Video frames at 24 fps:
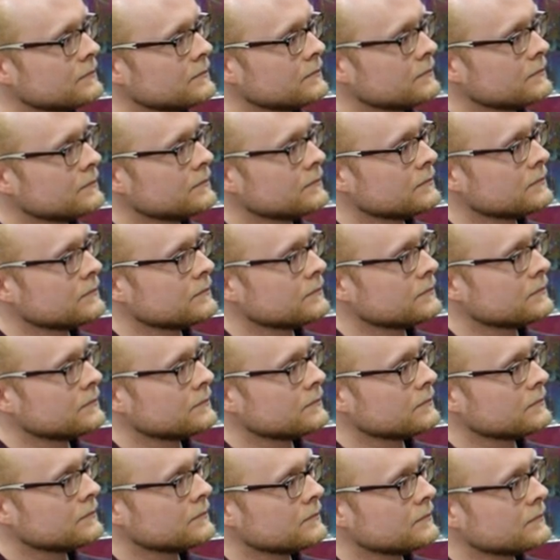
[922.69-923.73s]

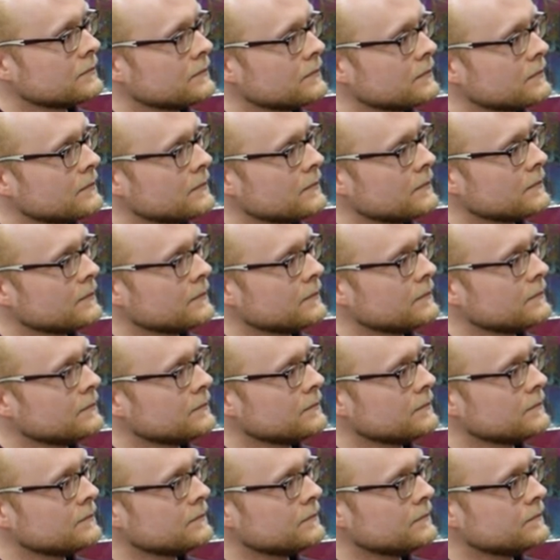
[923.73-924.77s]

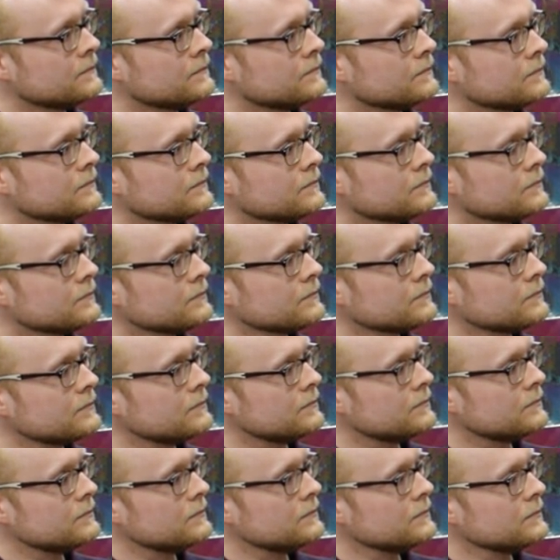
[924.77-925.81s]

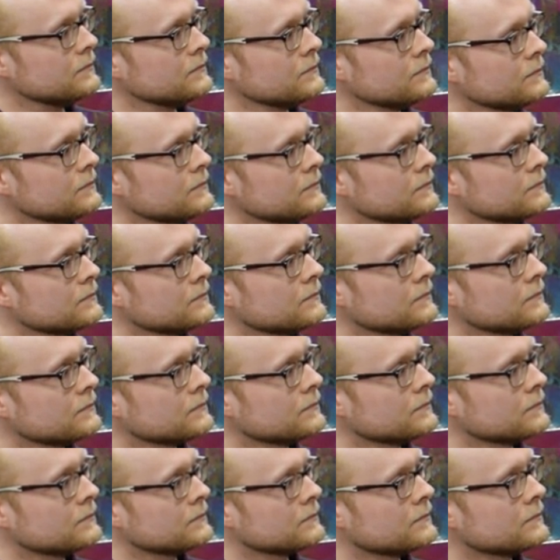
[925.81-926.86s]

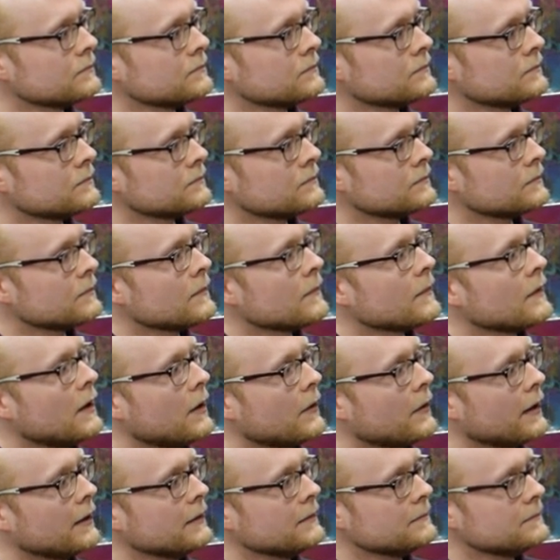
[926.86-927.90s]

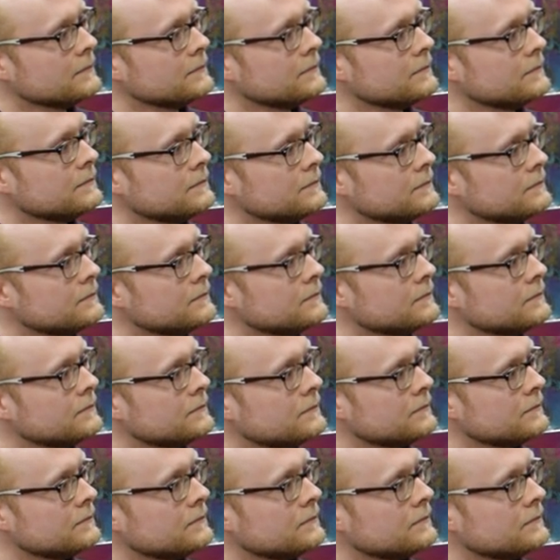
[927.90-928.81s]
[no speech]